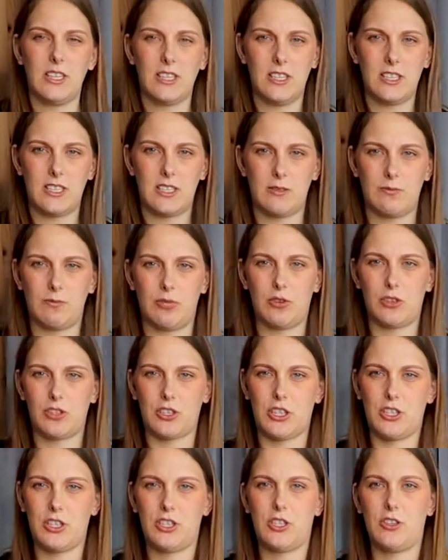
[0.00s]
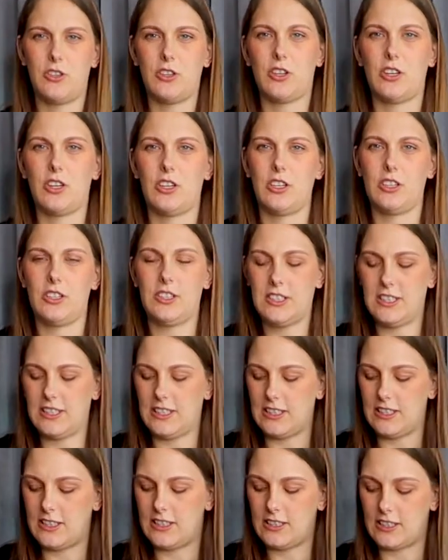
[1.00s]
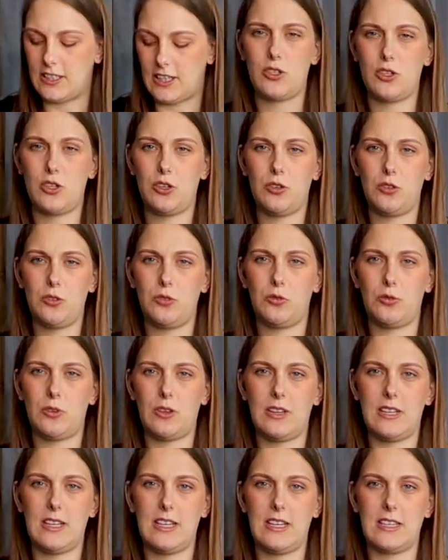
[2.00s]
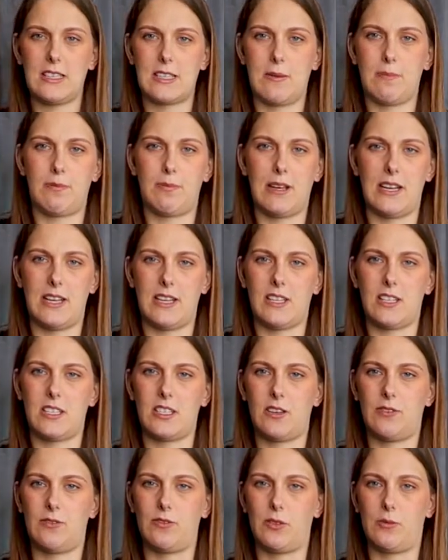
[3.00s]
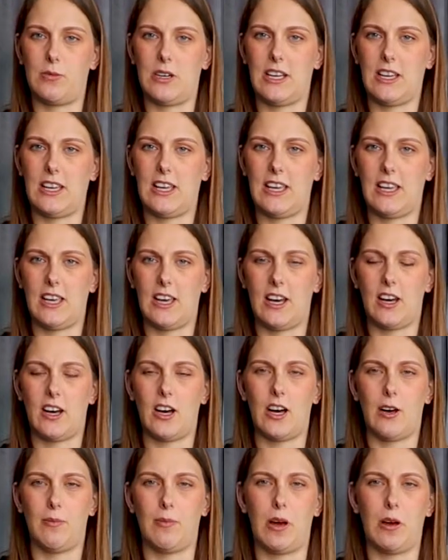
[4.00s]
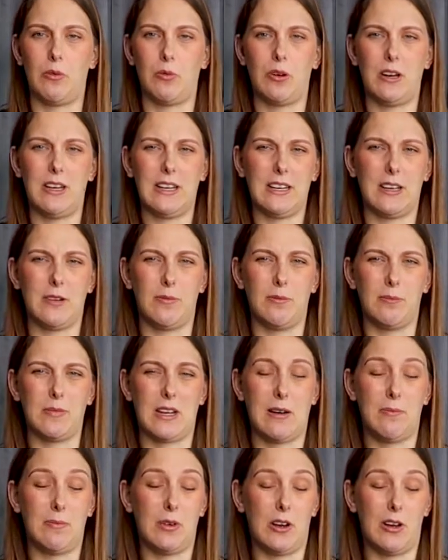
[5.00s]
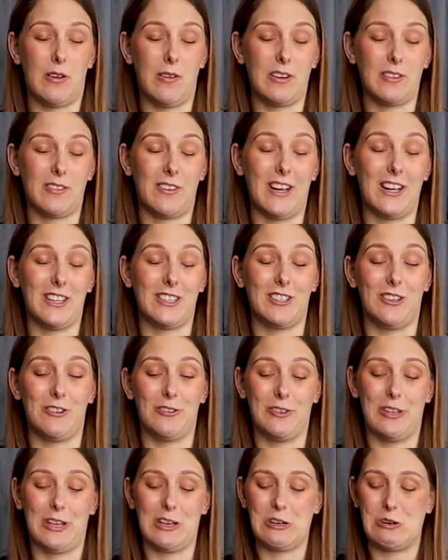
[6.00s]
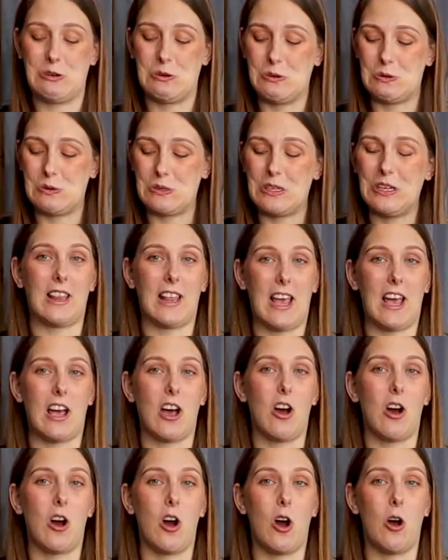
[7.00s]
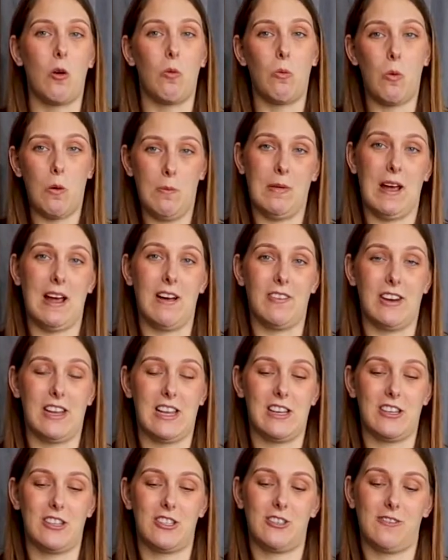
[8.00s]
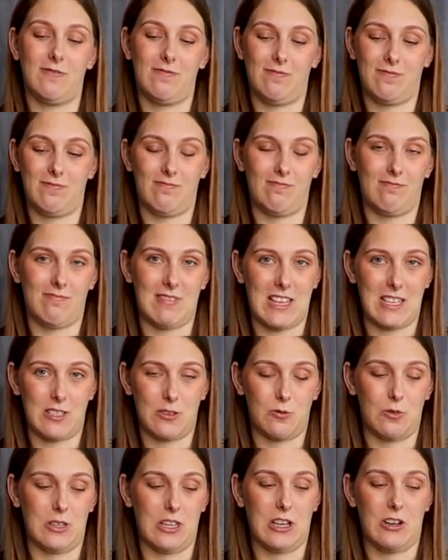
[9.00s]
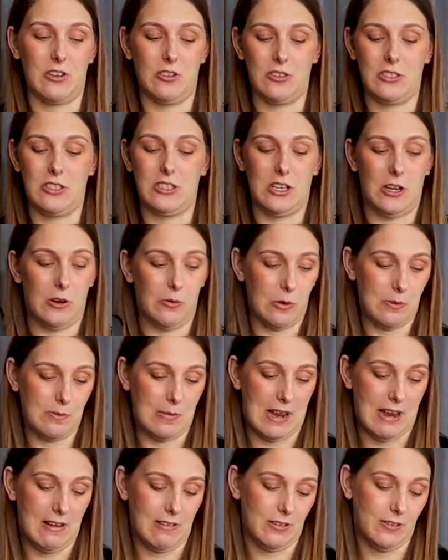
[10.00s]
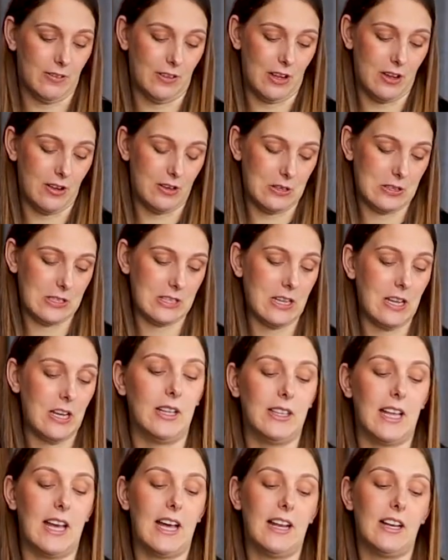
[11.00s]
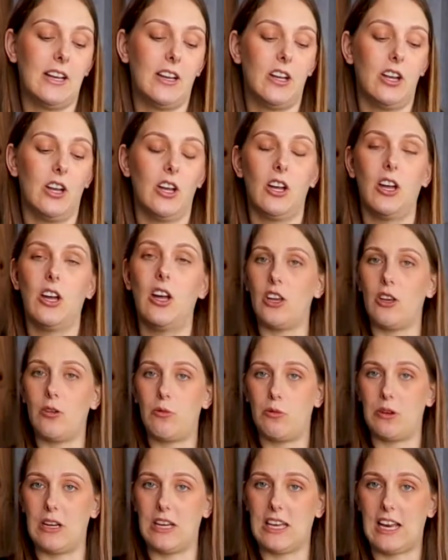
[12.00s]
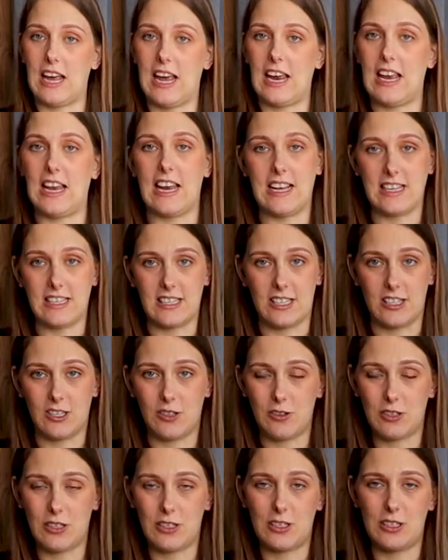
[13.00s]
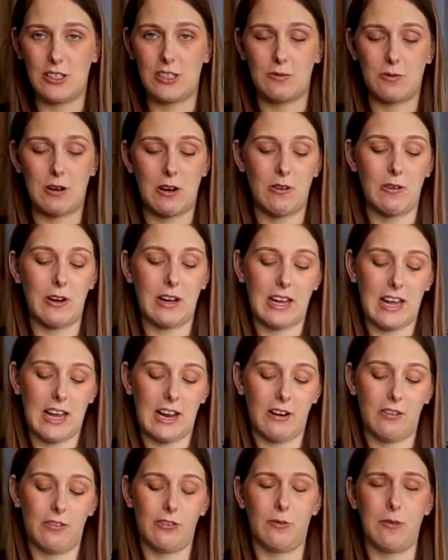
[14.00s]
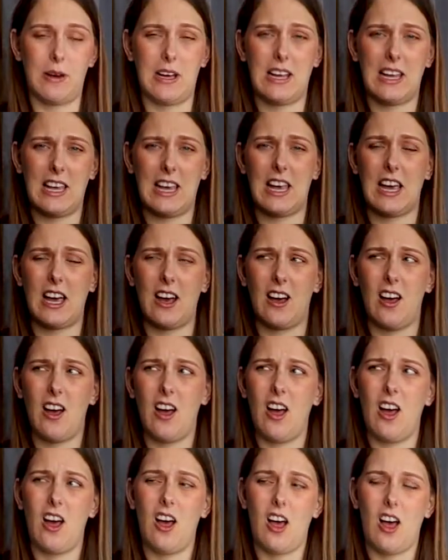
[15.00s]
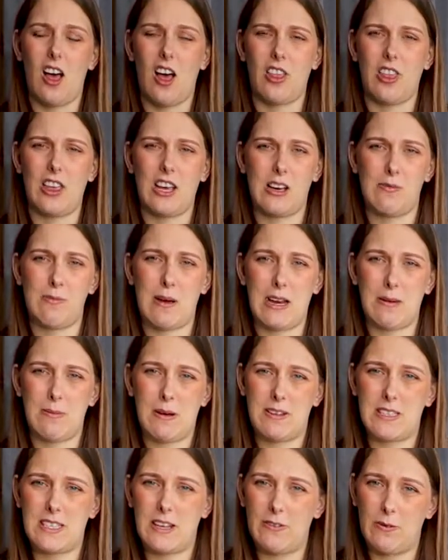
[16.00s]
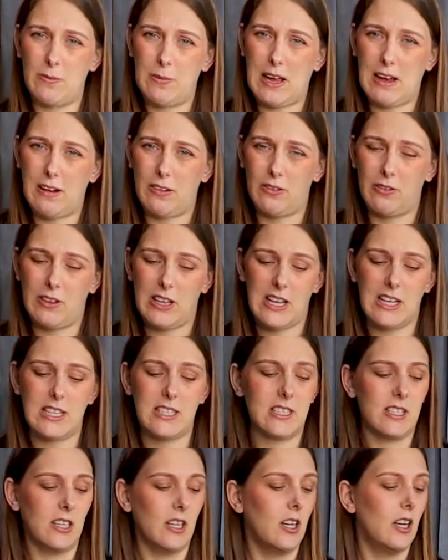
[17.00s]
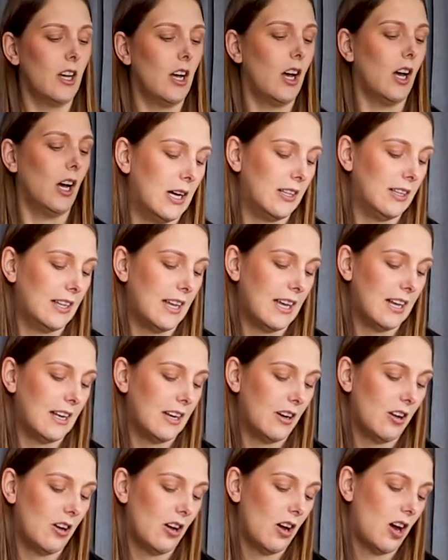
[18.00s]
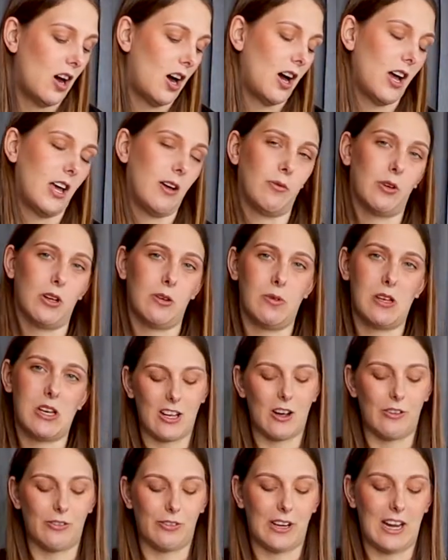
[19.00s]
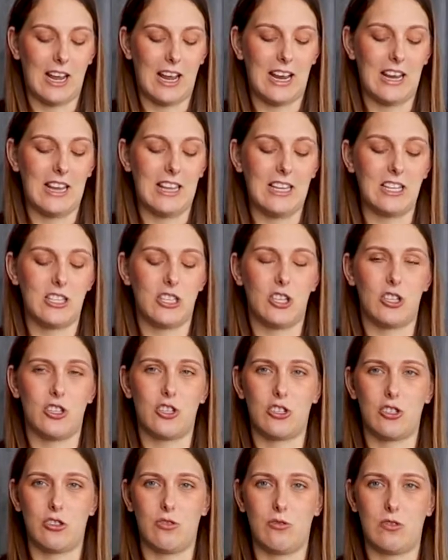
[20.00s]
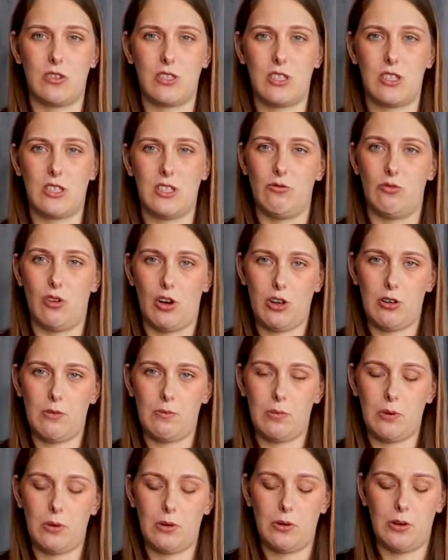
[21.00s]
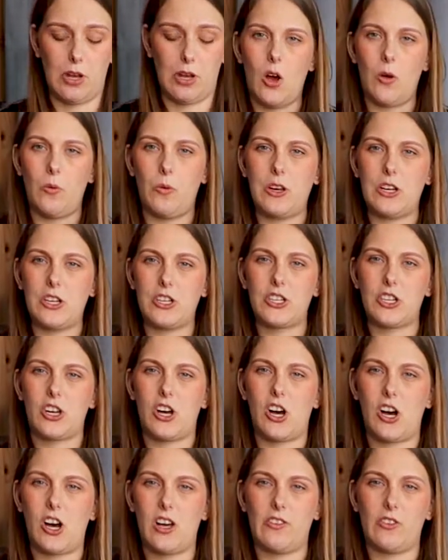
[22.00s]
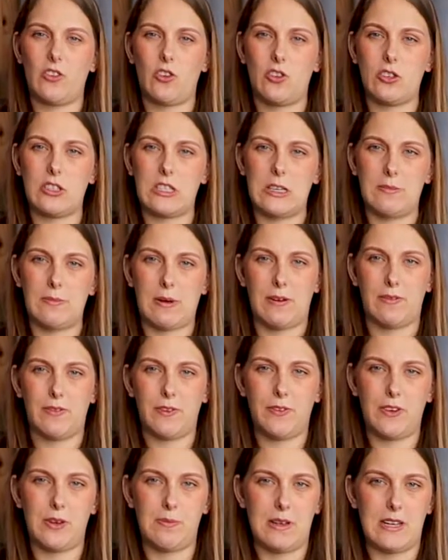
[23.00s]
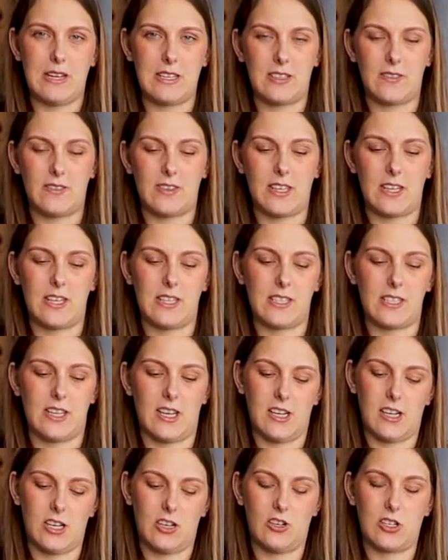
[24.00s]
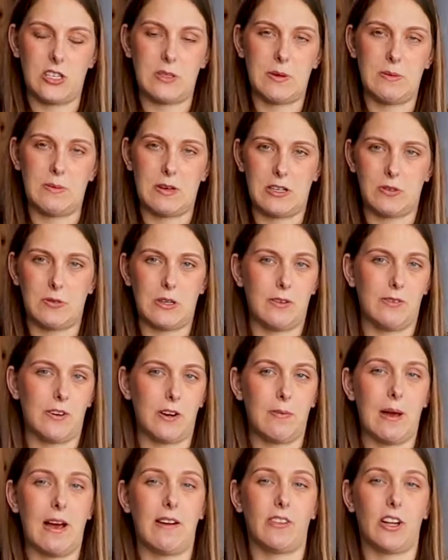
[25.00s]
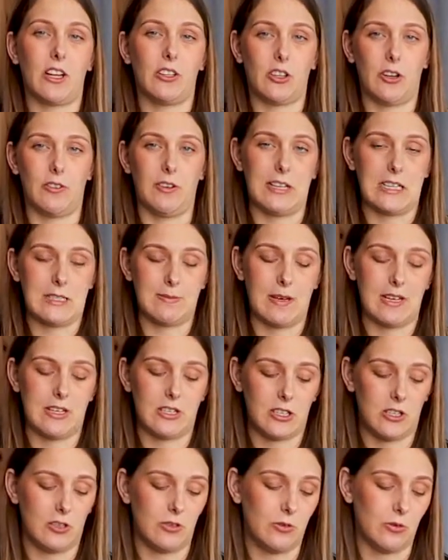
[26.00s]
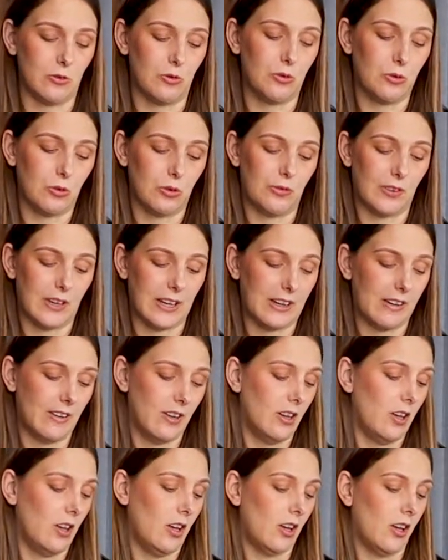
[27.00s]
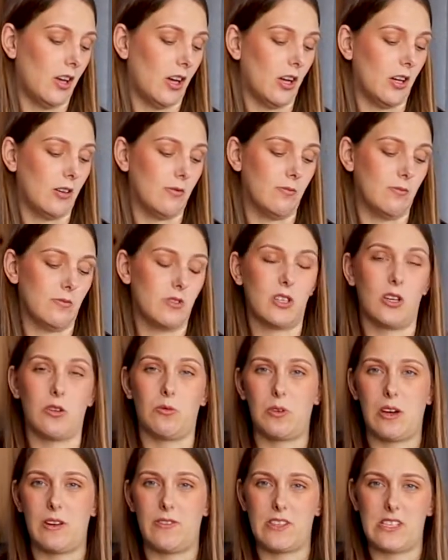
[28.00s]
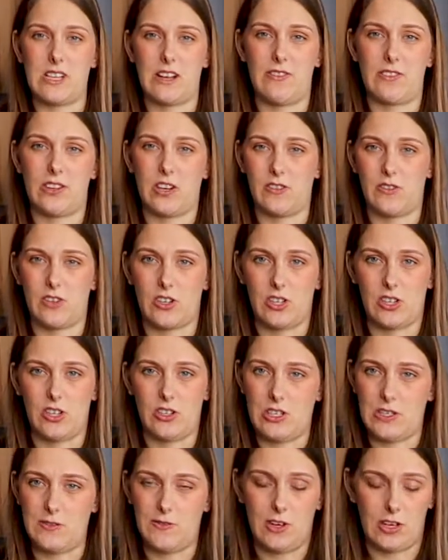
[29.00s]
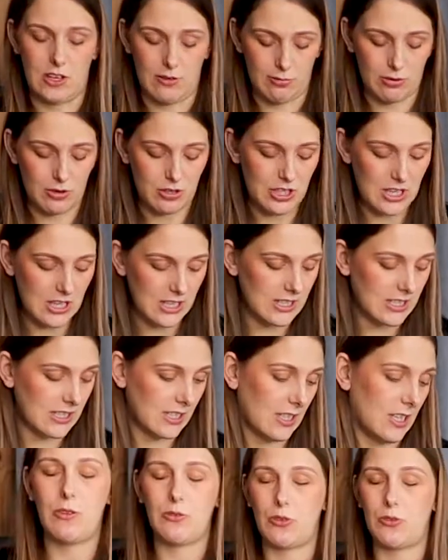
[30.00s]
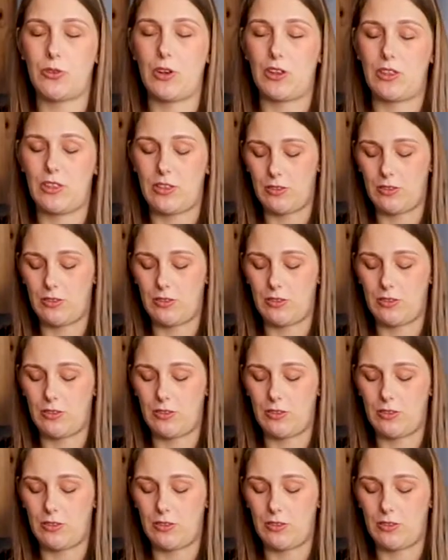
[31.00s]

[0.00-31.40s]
this project you are going to need 2 of these bins from IKEA. I will link them down below. I don't actually know what they're called. They are £1 each. That's all what they cost, so £1 for those. And then you will need a Lazy Susan as well, again from IKEA. I think I paid about £7 for this. And then I am going to be covering it in this jute rope, which I've got about 50 metres of this and it cost me about £25. I don't expect to use all of it, so whatever's left over I can use for other projects. Other few